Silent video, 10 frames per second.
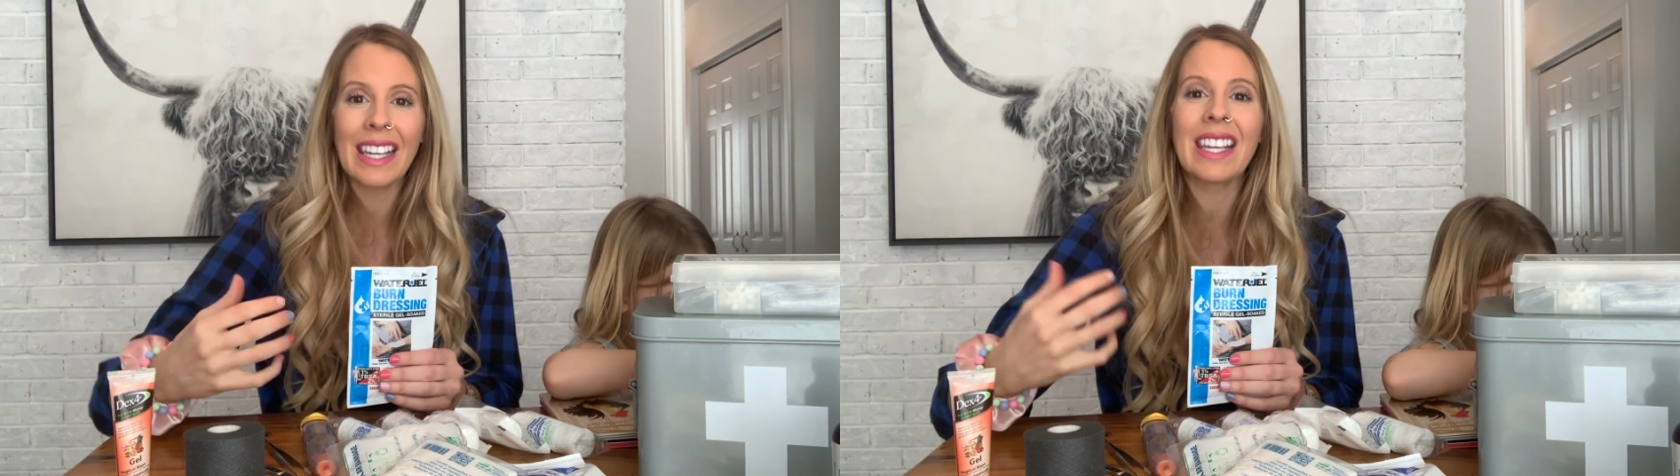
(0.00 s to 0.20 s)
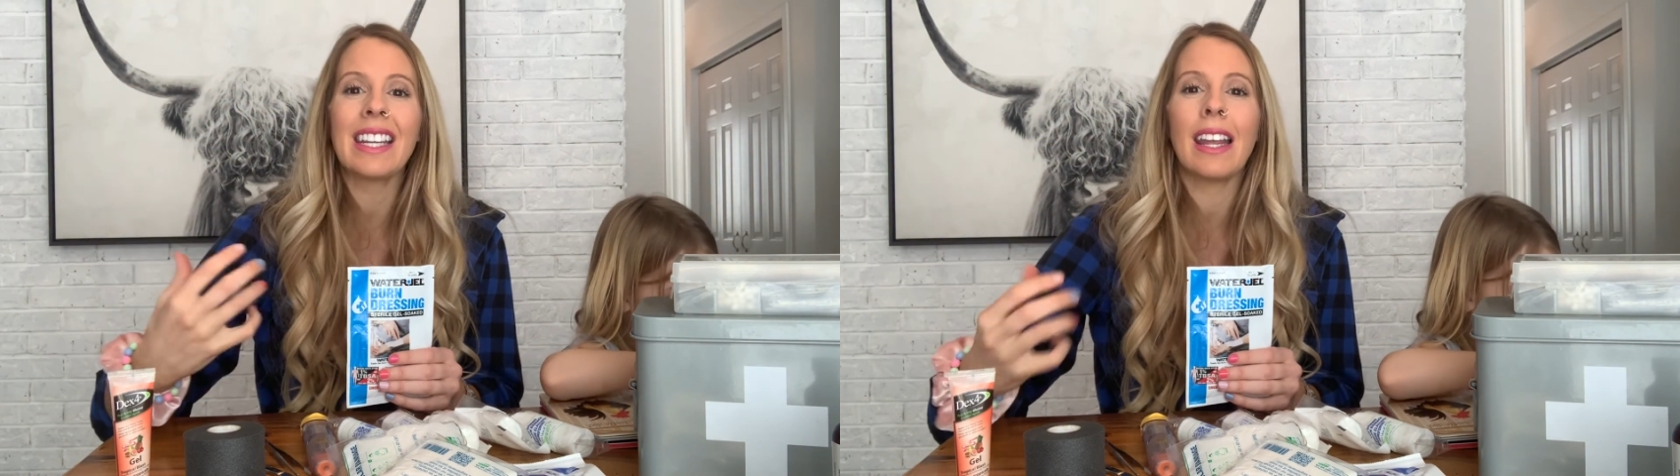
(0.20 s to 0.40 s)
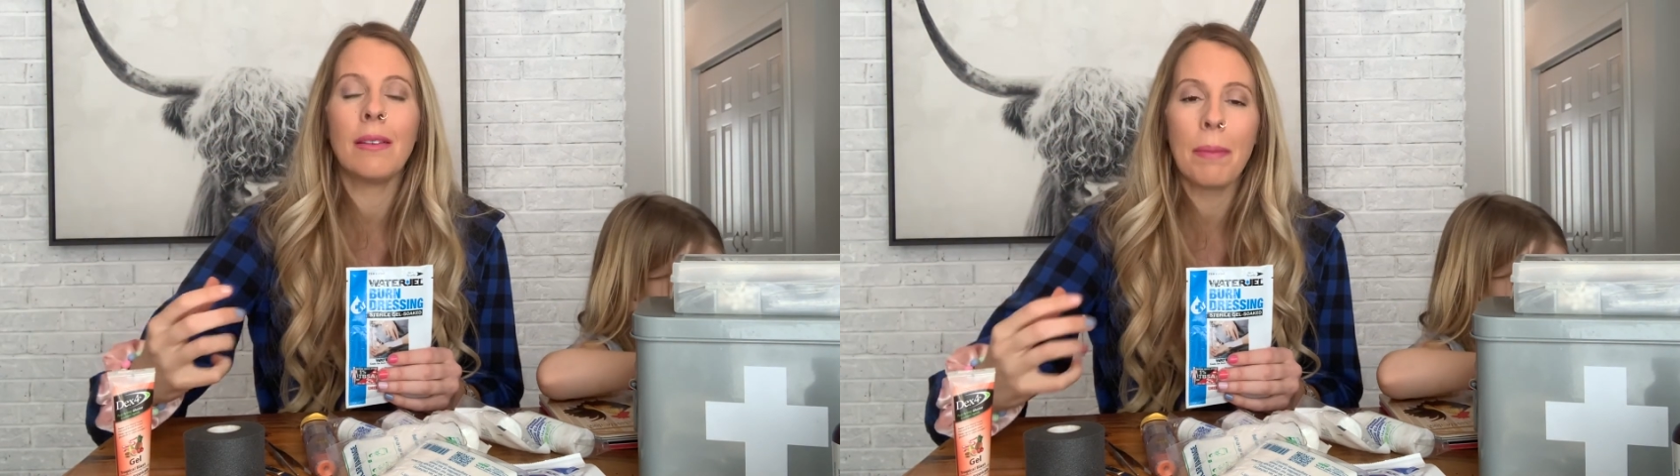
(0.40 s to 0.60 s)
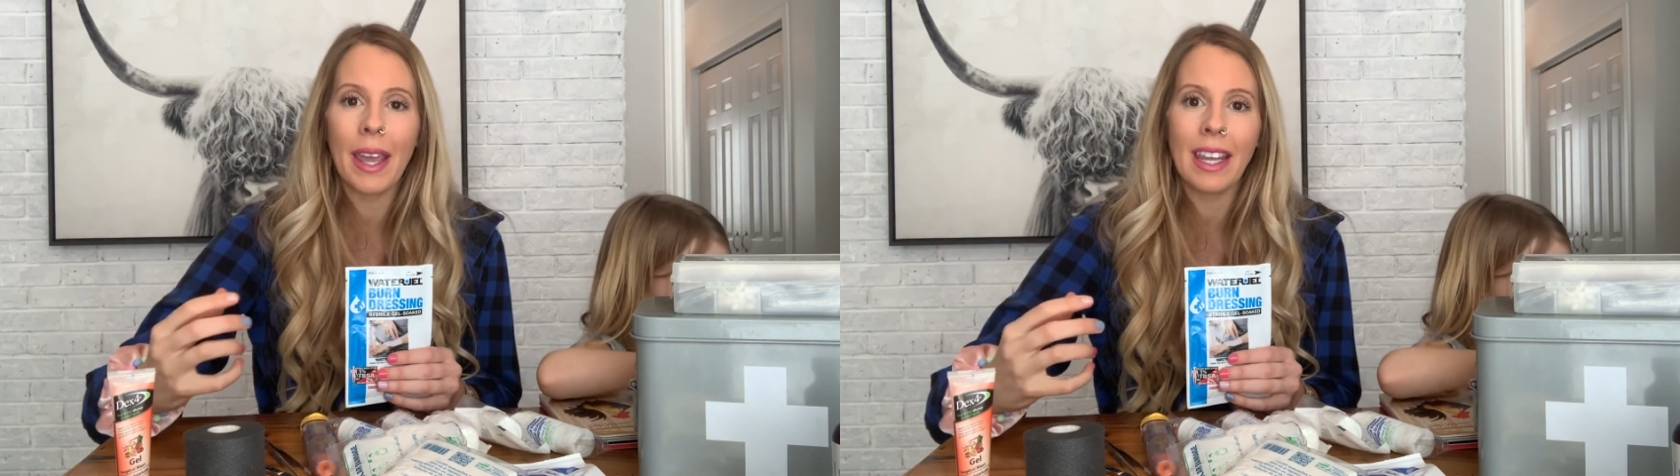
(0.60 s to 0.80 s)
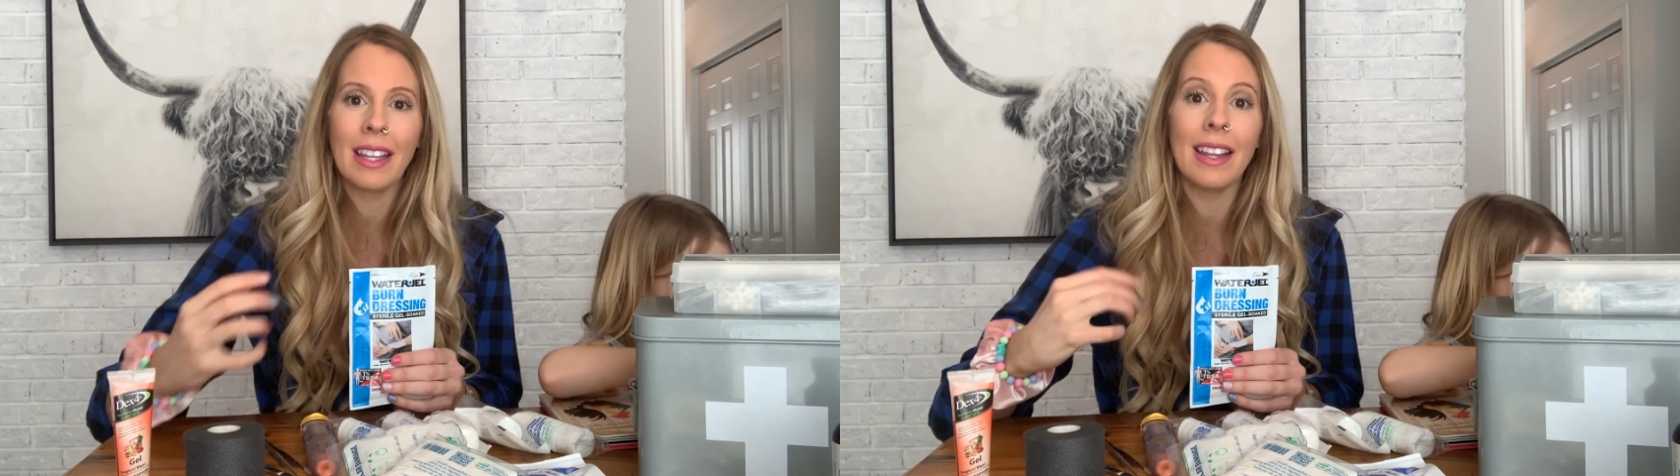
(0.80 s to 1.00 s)
heat and
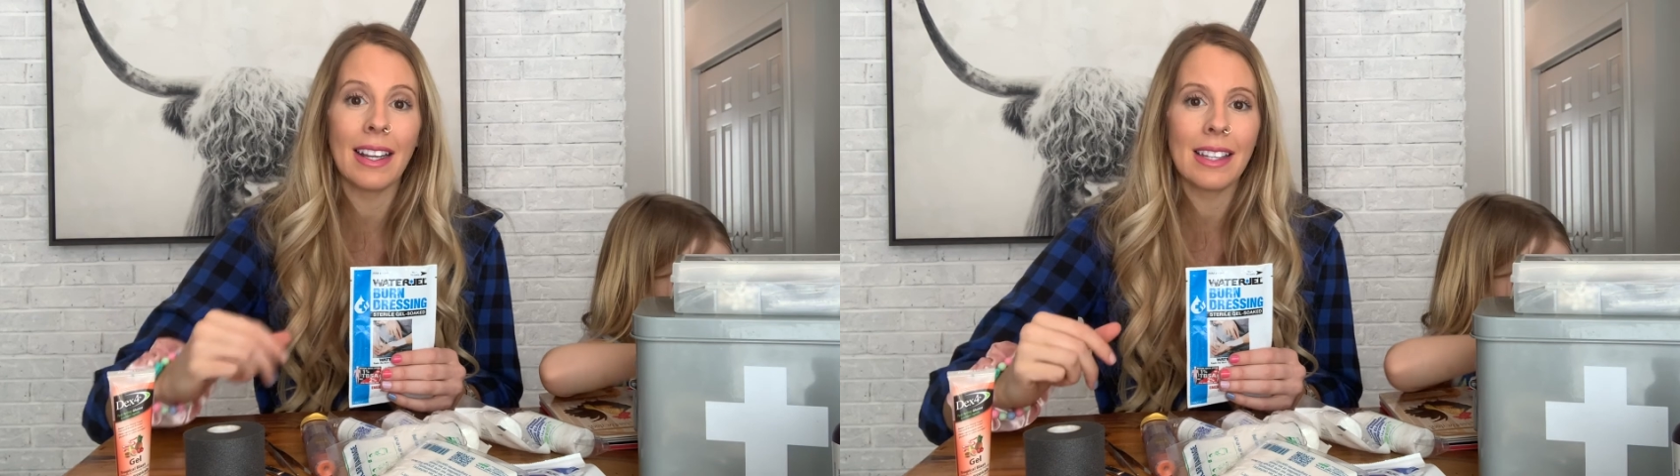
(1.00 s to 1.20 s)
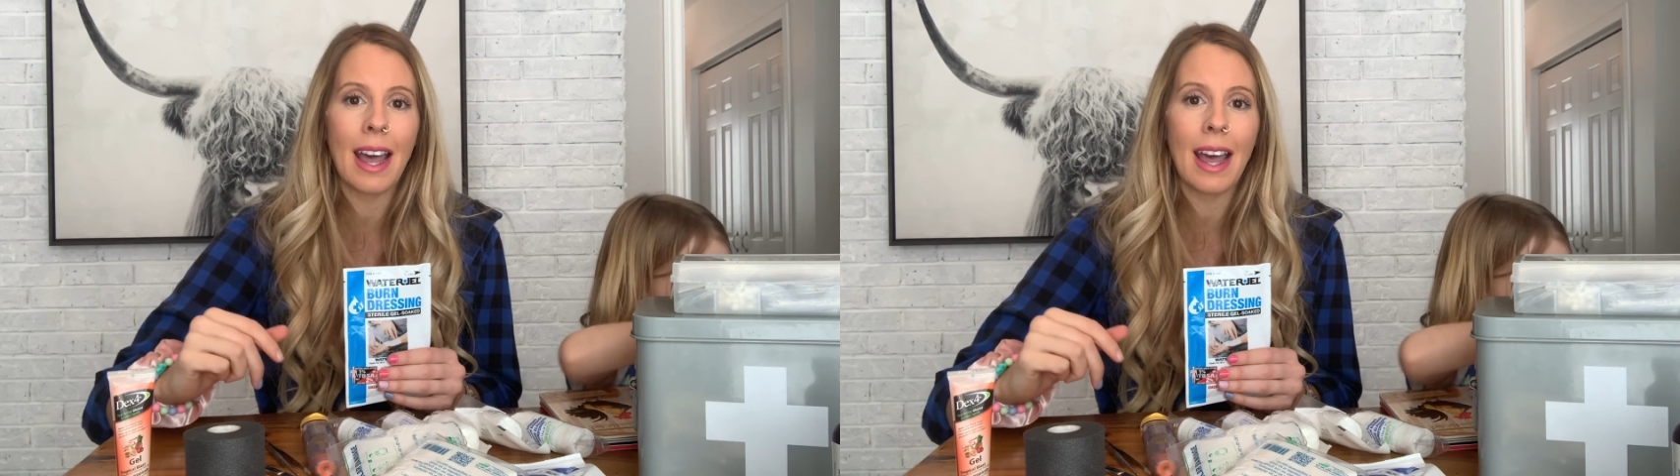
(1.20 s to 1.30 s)
pain that's